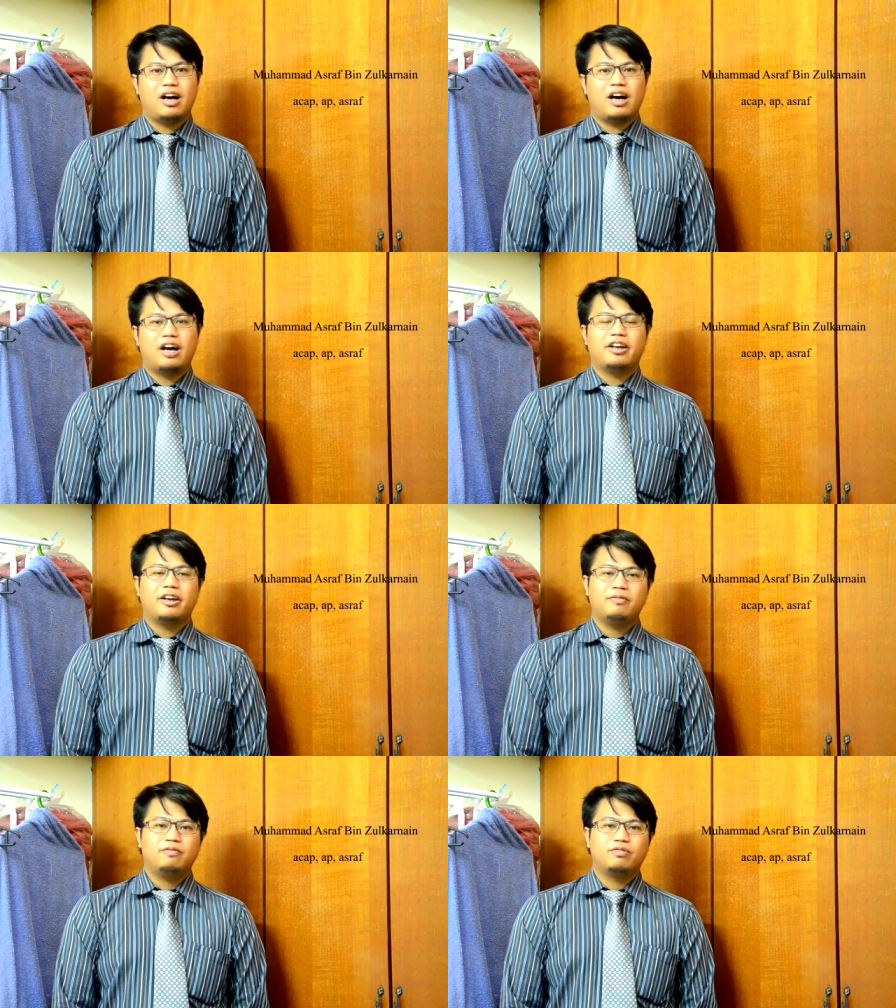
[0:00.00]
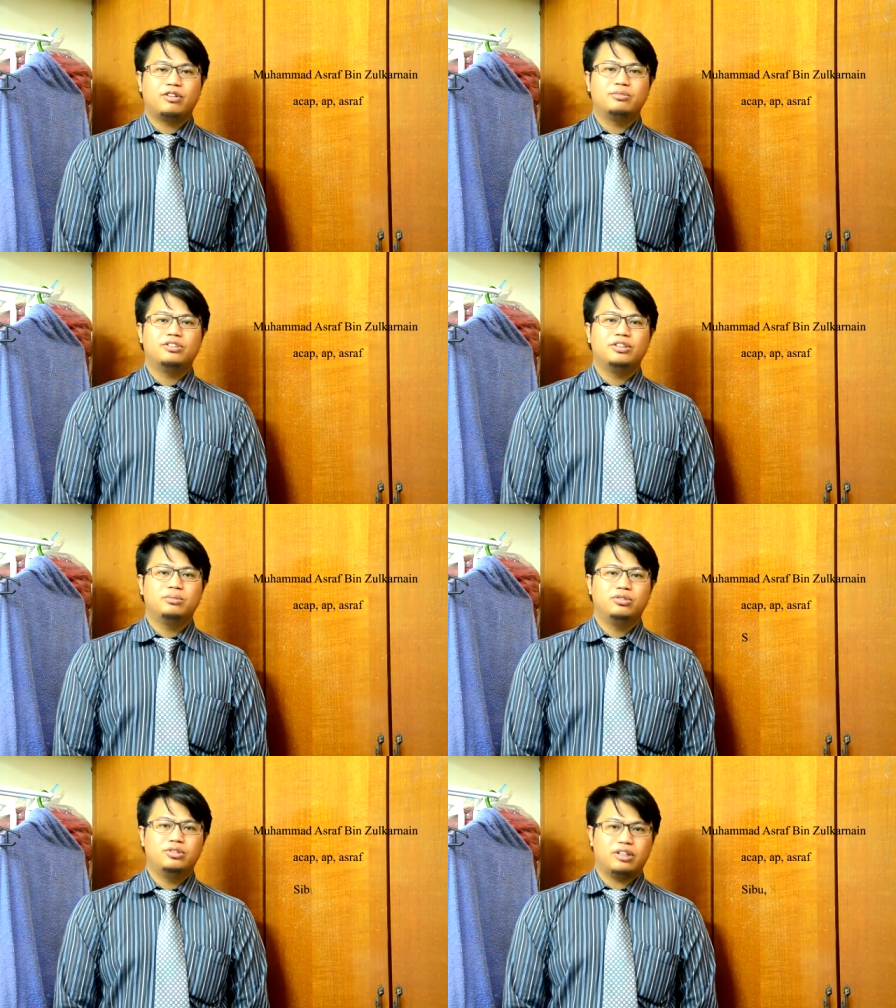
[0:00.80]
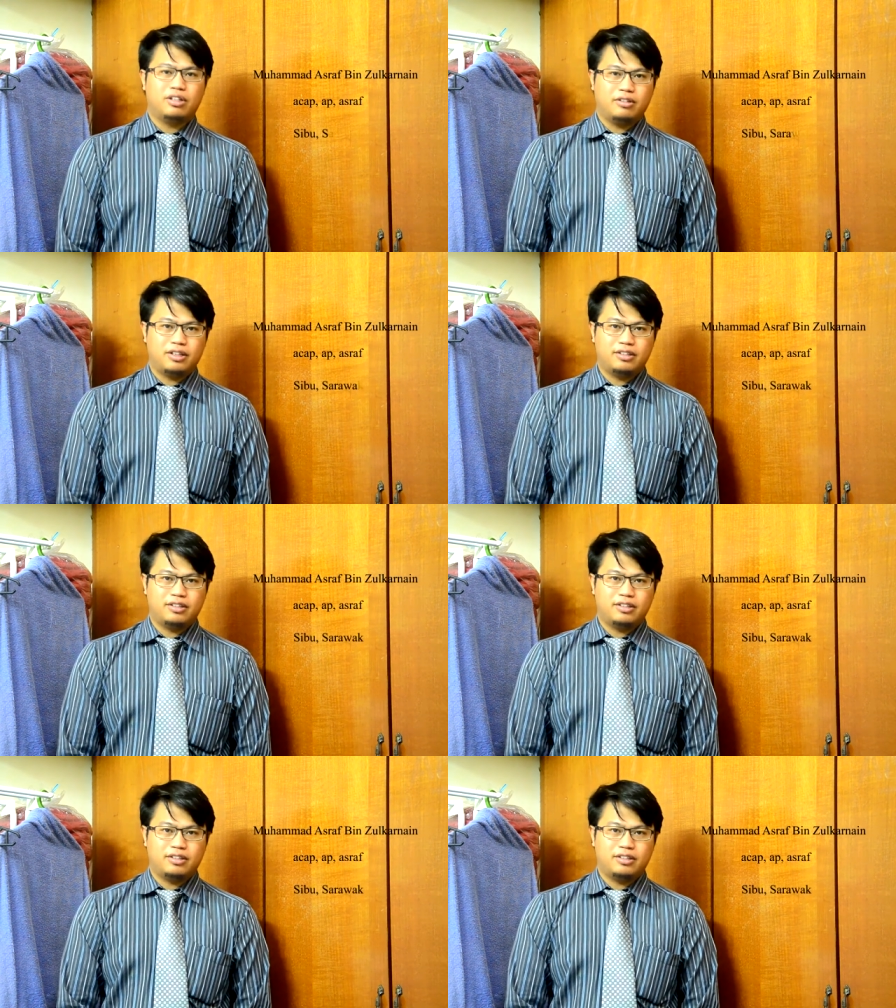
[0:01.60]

I am from Cebu, Sarawak.